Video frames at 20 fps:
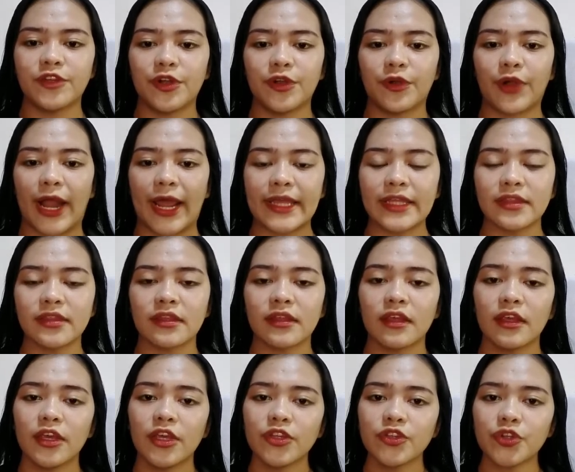of the right
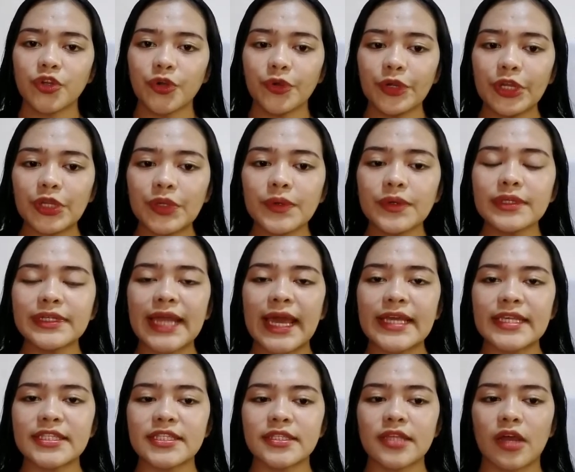to
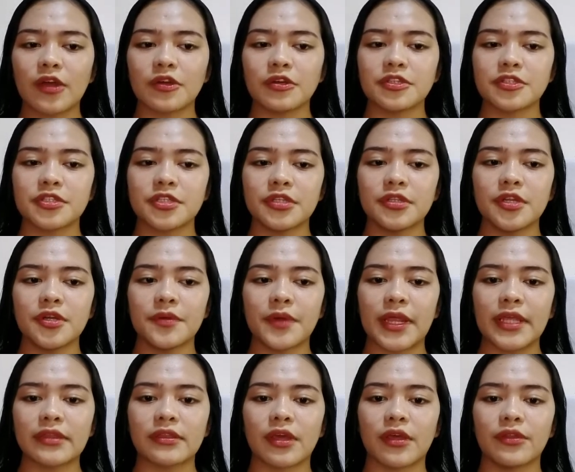recognize the
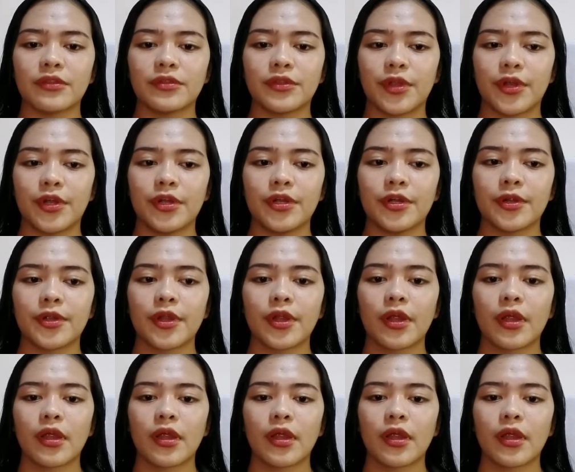considerate their